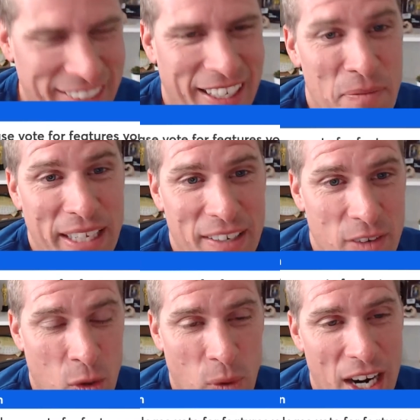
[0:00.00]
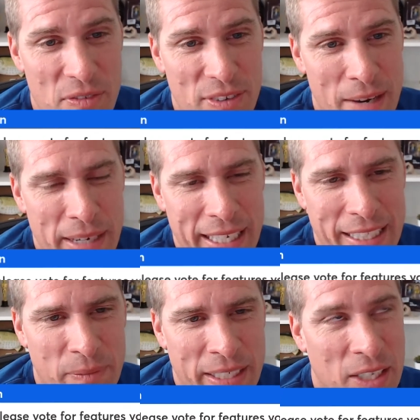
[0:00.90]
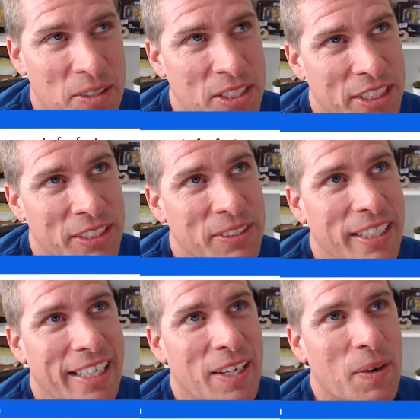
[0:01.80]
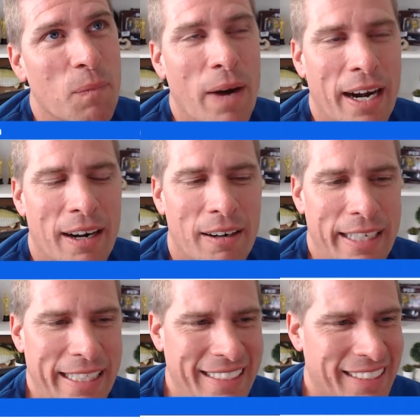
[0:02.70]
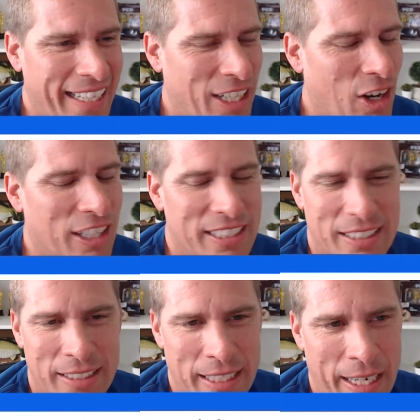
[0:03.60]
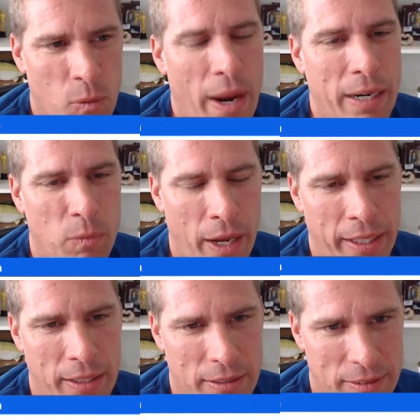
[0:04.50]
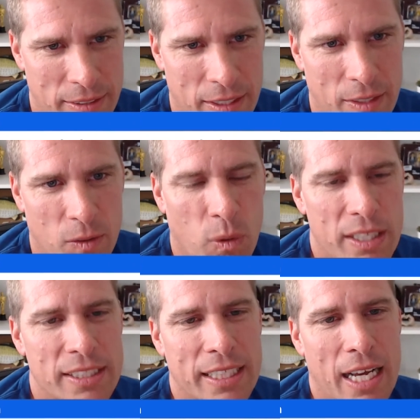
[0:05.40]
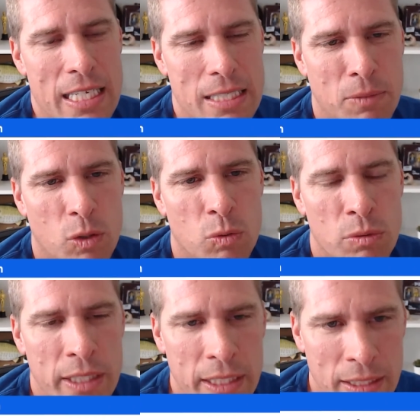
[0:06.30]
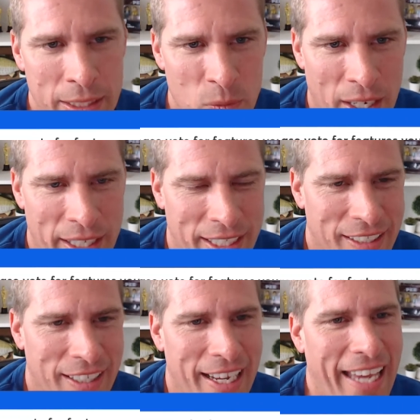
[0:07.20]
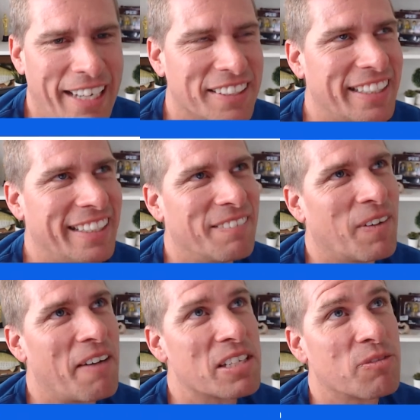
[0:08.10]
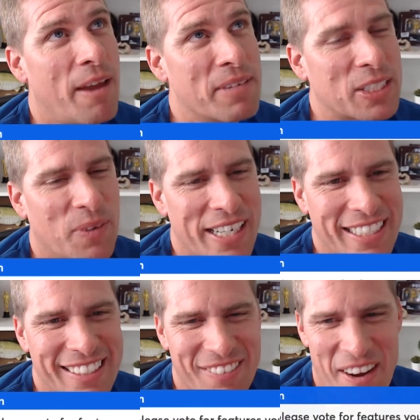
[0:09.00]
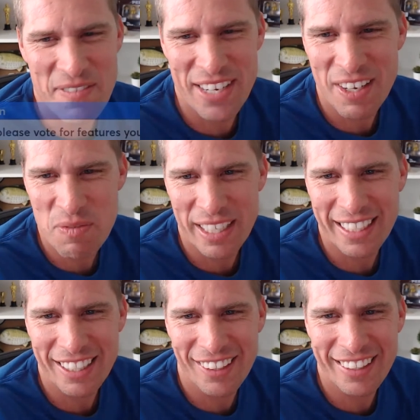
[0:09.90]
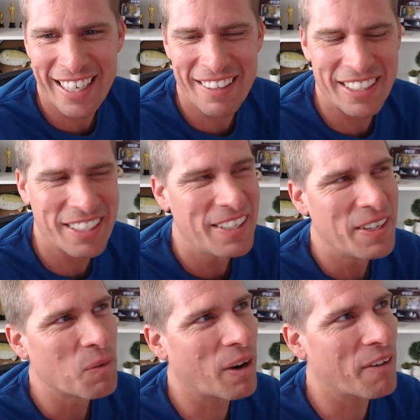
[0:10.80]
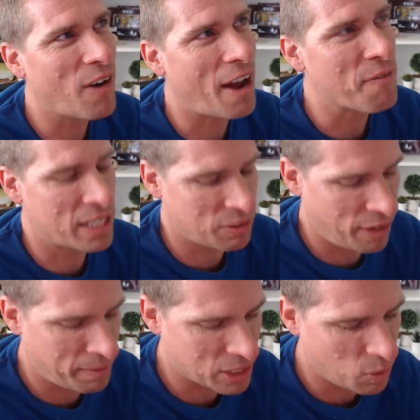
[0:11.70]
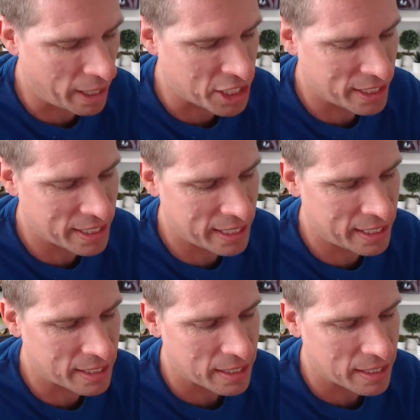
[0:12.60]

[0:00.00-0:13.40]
I'm thinking of our wireframe meeting that we go to, where he's like constantly like, wait, what does the customer really want here? And one of his famous questions, Raphael, if I can call you out here, one of Raphael's famous questions is,